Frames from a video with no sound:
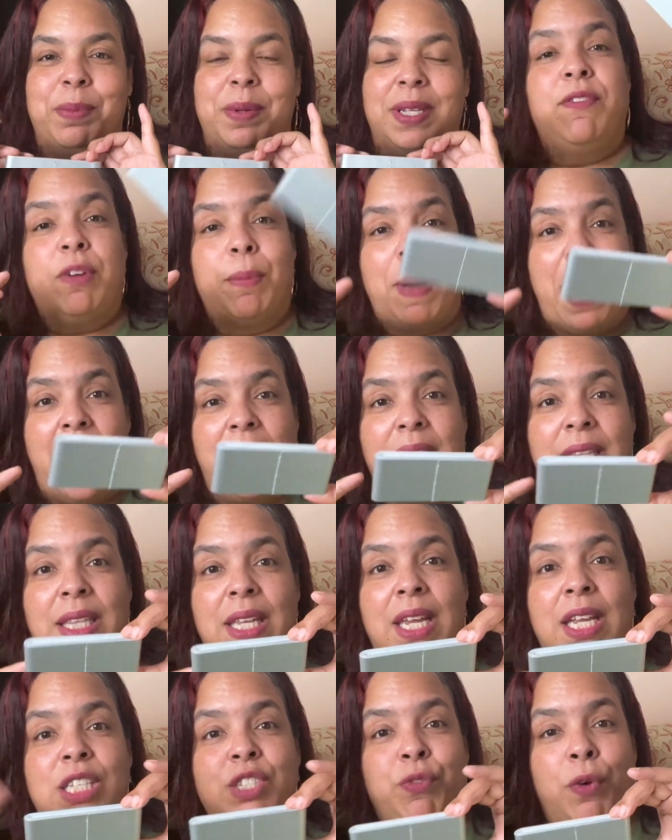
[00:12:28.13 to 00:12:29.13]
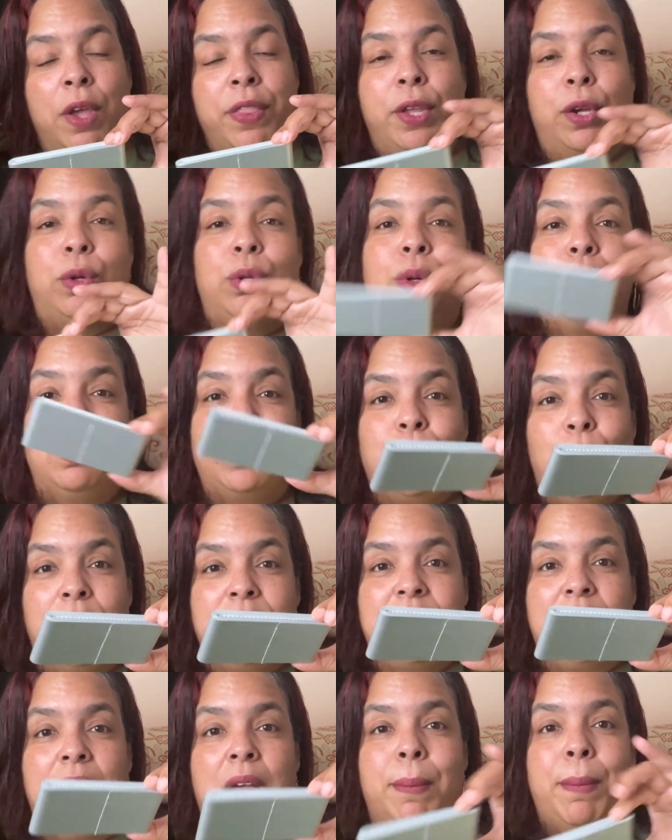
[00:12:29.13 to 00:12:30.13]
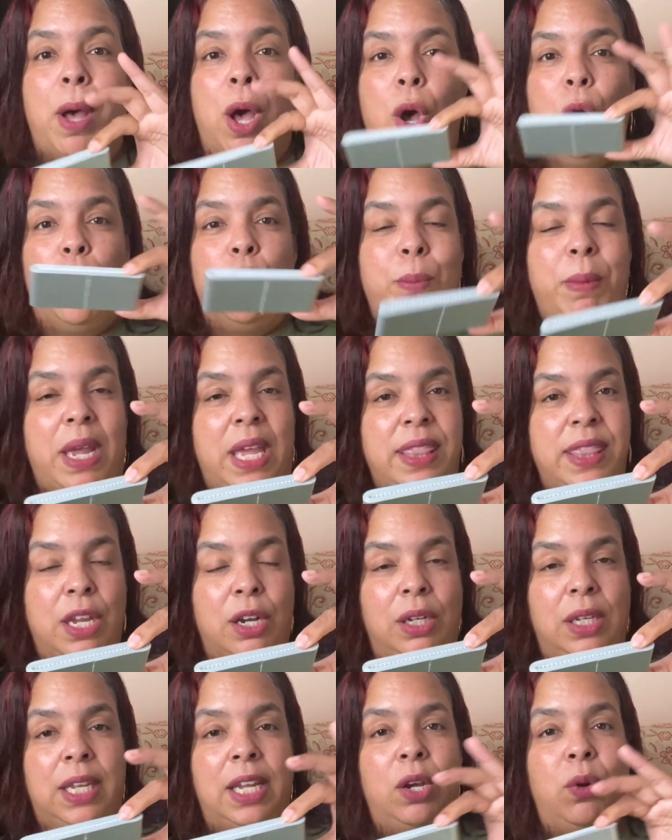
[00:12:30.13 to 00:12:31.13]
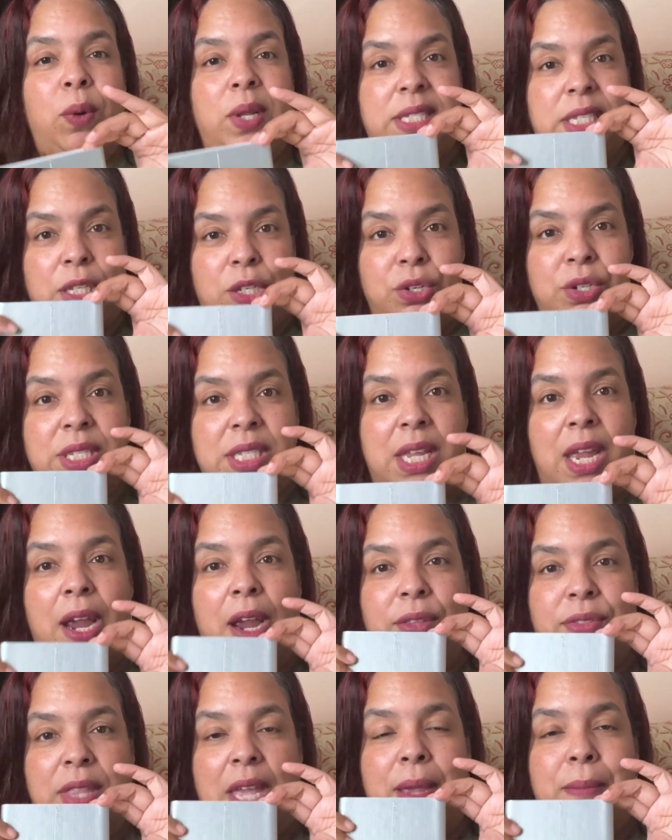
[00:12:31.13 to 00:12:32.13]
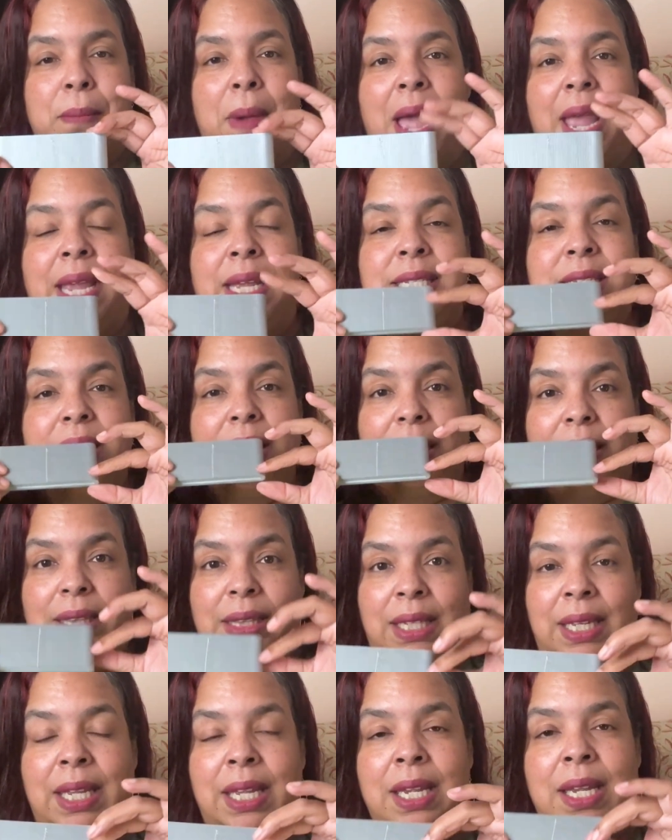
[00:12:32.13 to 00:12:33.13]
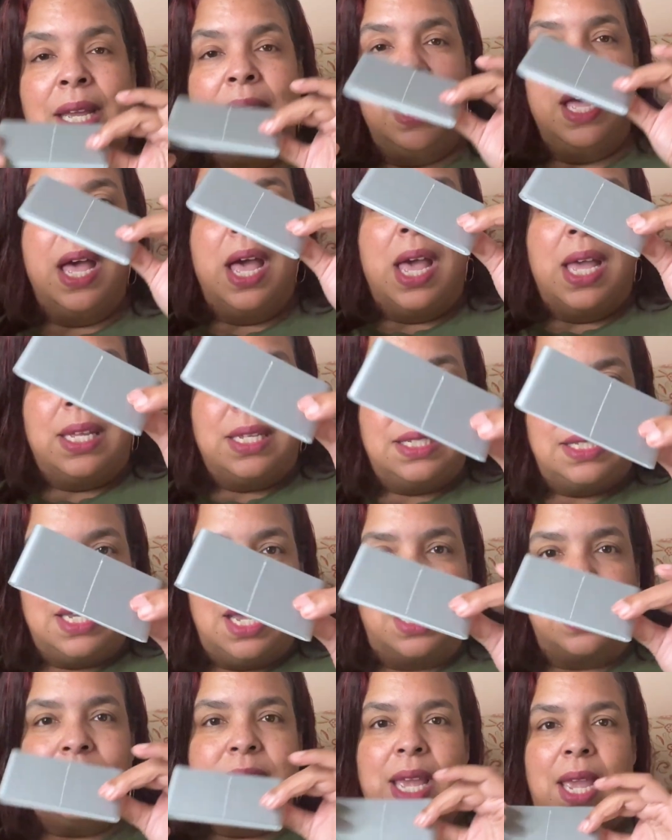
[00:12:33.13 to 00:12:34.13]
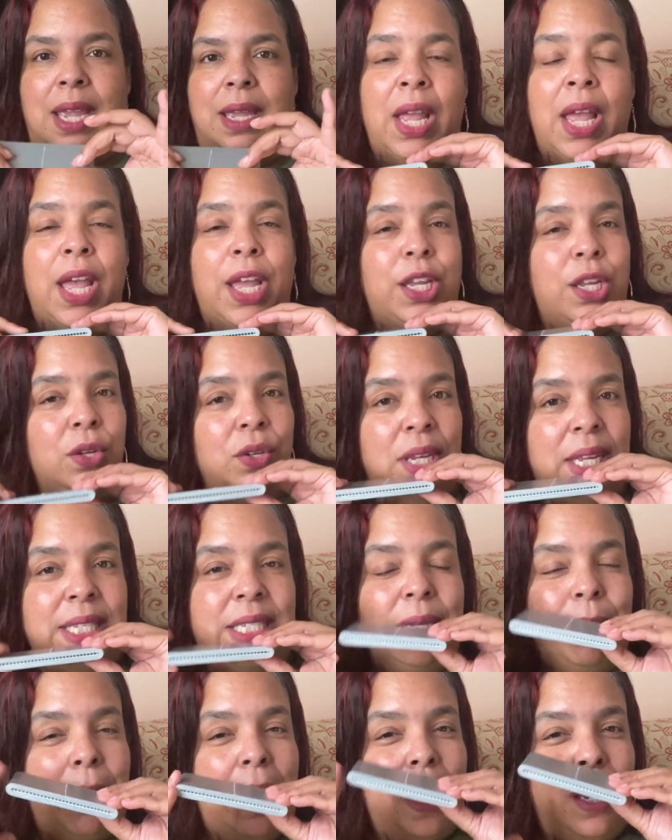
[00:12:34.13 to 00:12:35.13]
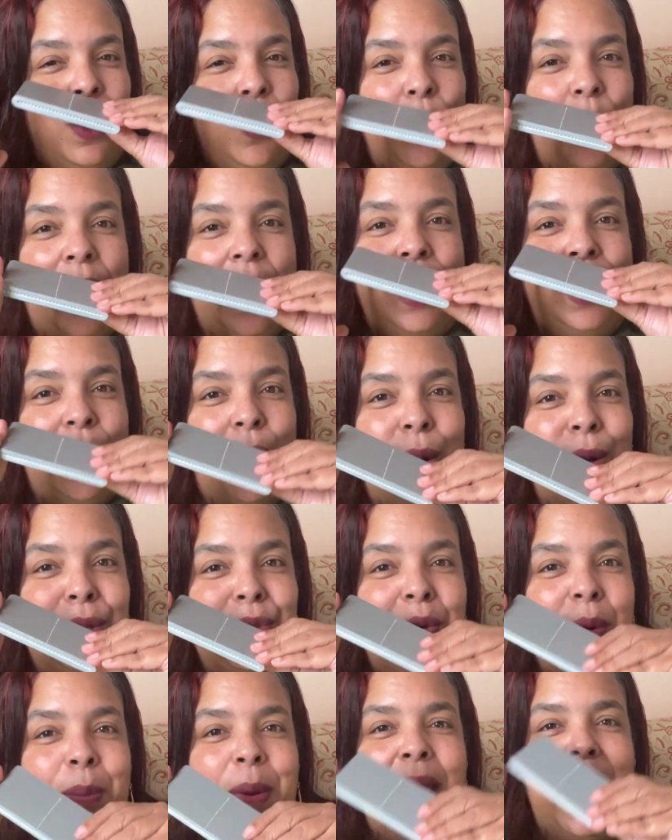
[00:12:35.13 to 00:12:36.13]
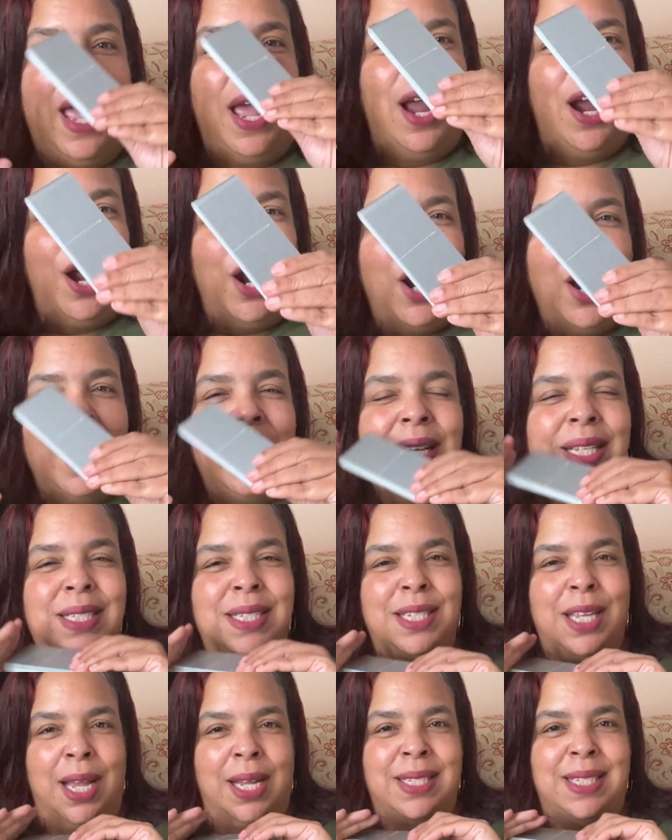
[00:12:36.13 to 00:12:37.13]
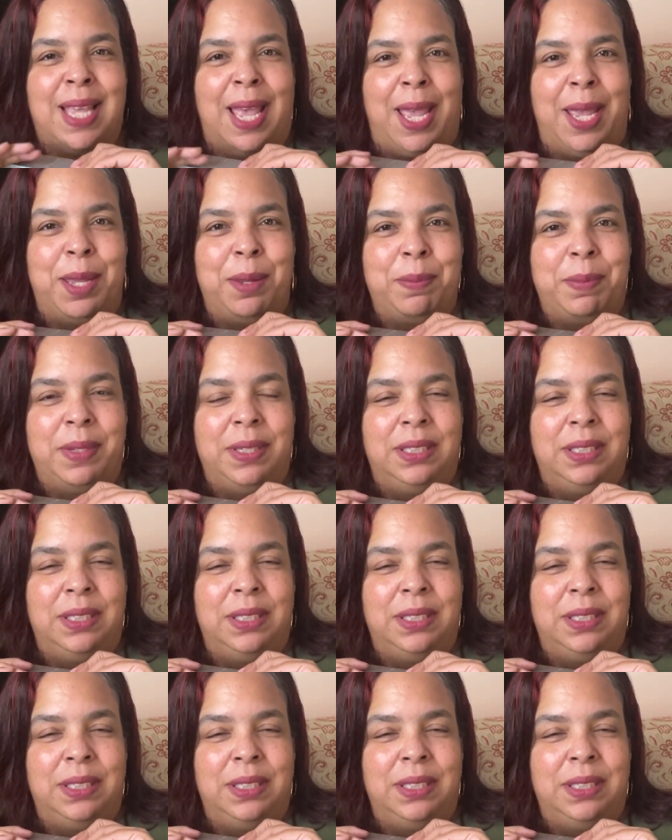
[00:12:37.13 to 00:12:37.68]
If you're packing things for the cruise or to come home and they're liquids and you're scared they might leak, duct tape. You need to make a quick clothes repair, duct tape.